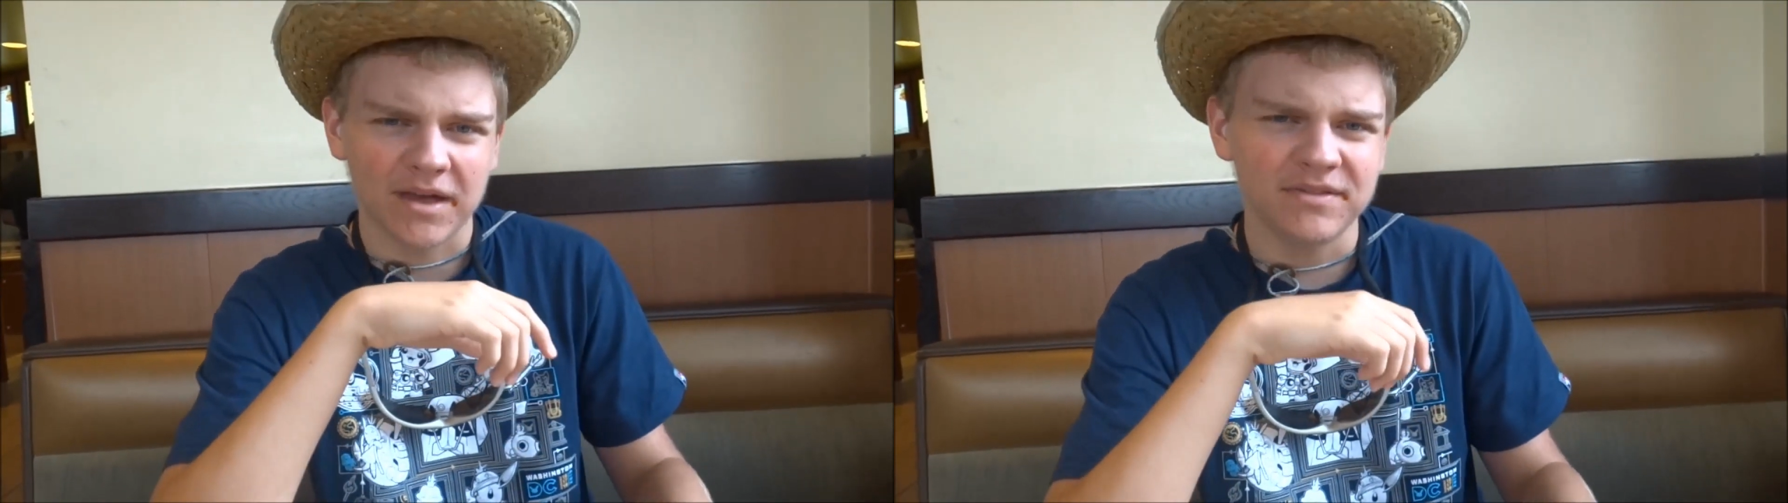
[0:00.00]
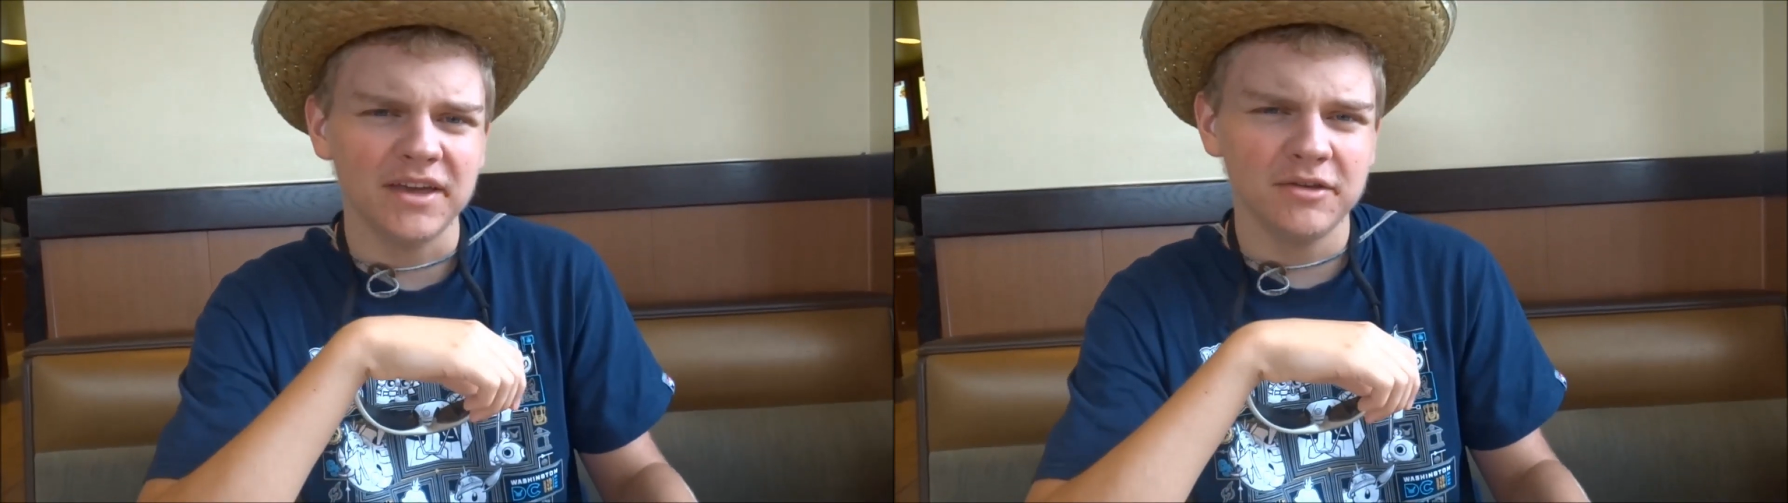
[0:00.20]

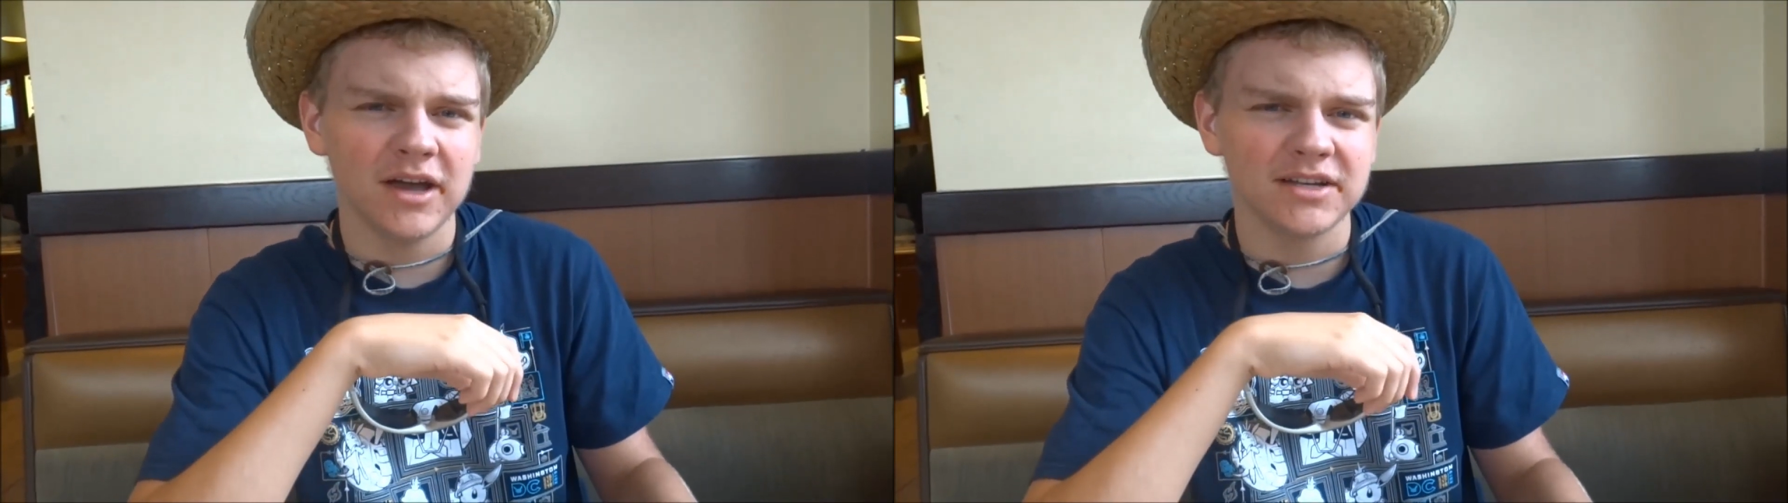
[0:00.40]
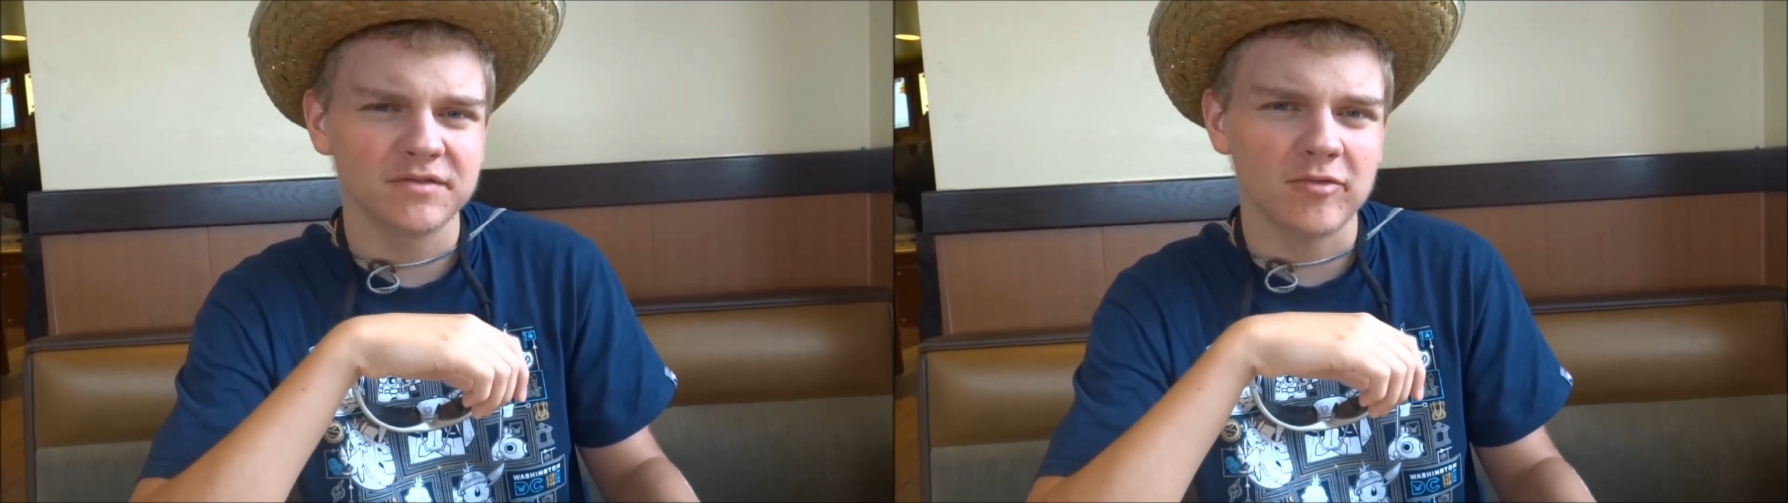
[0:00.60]
Thank you
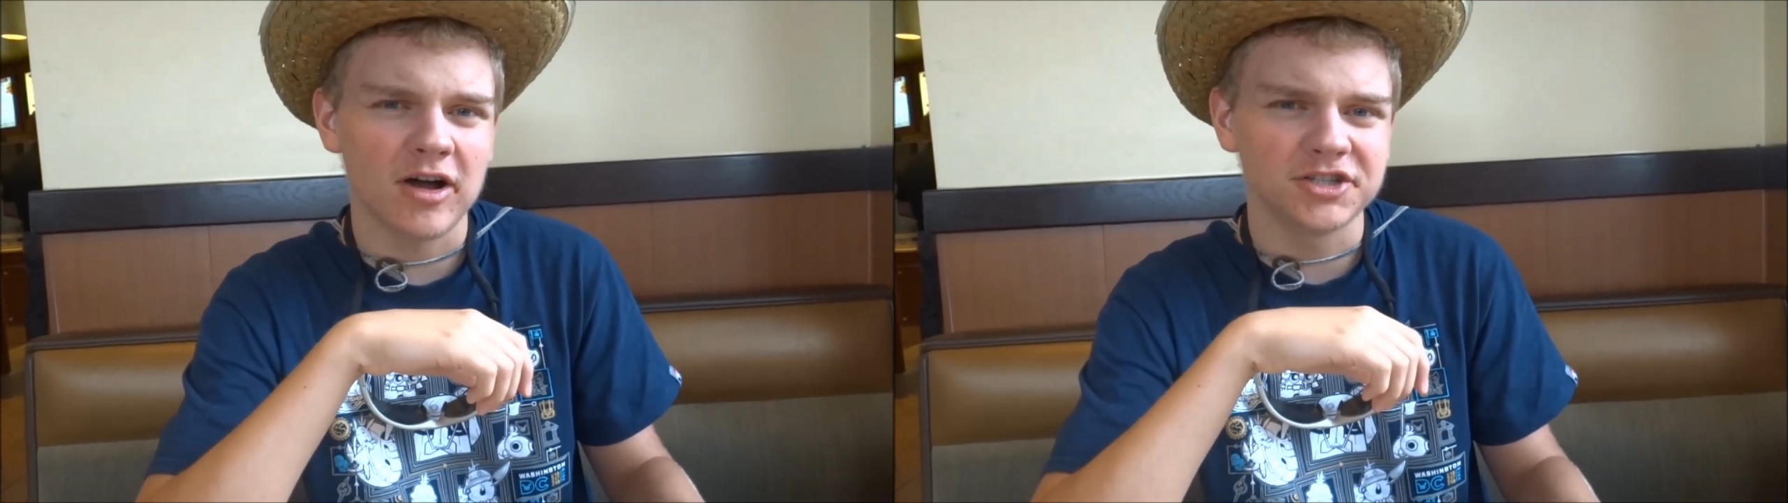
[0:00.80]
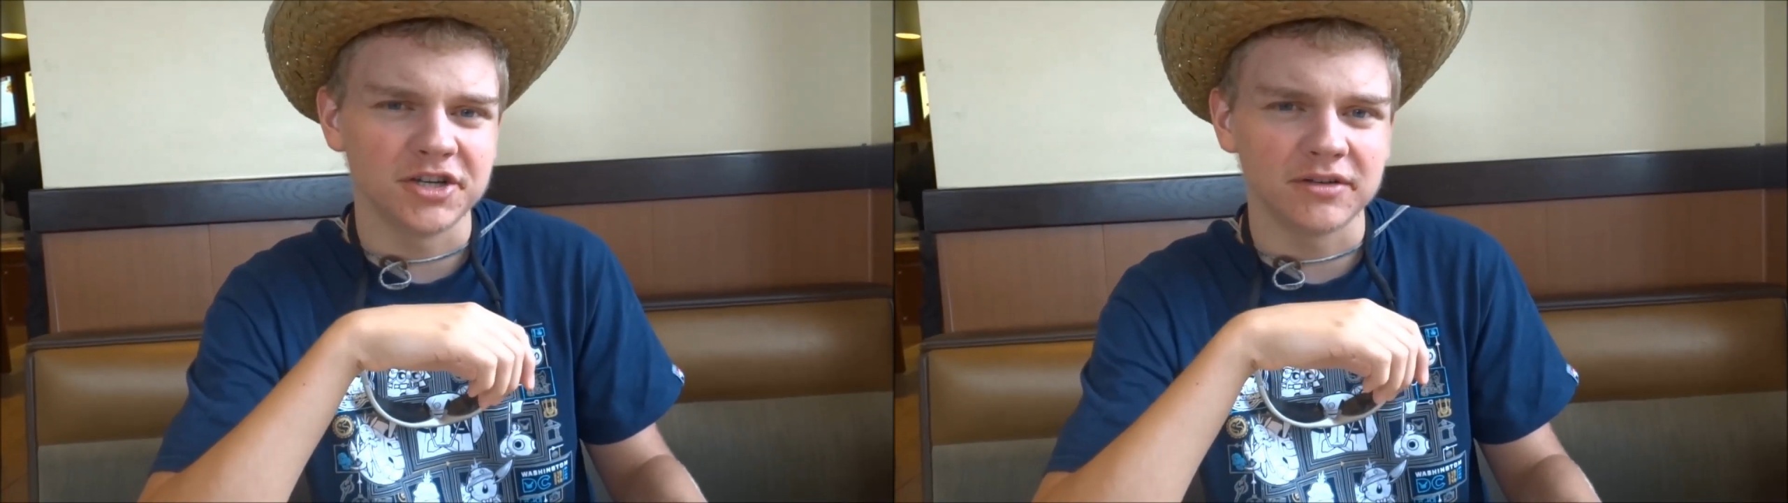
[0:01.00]
guys for
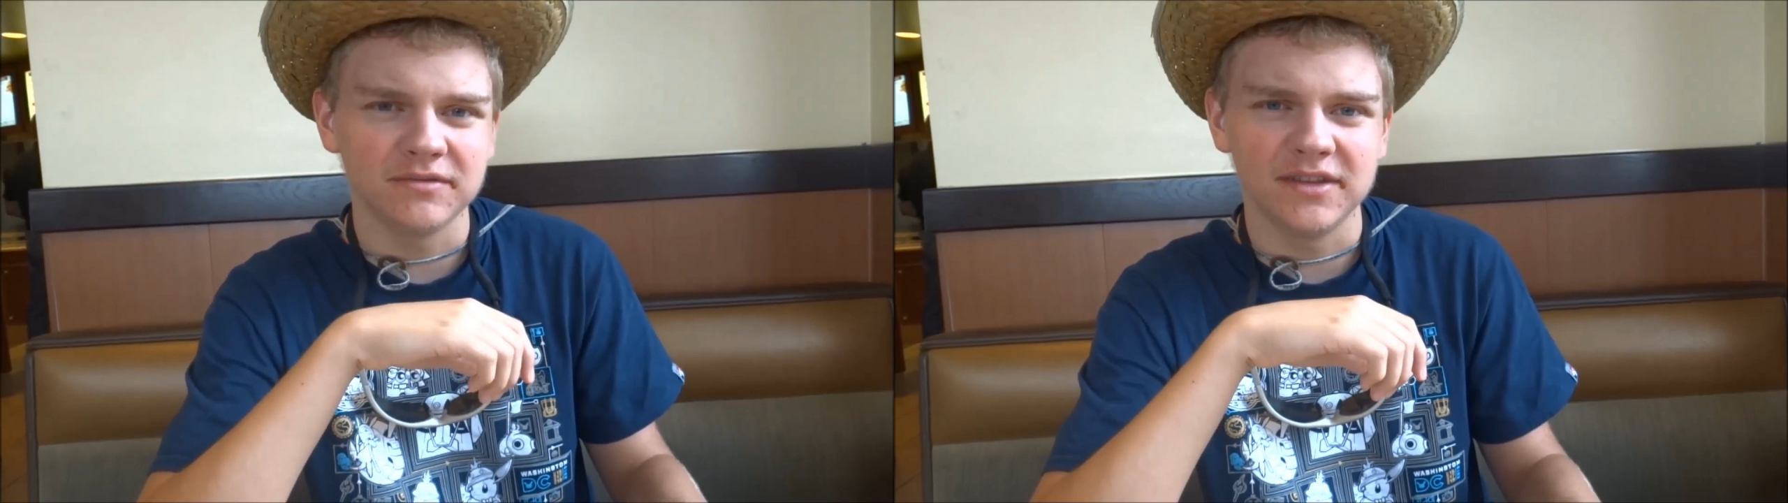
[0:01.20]
watching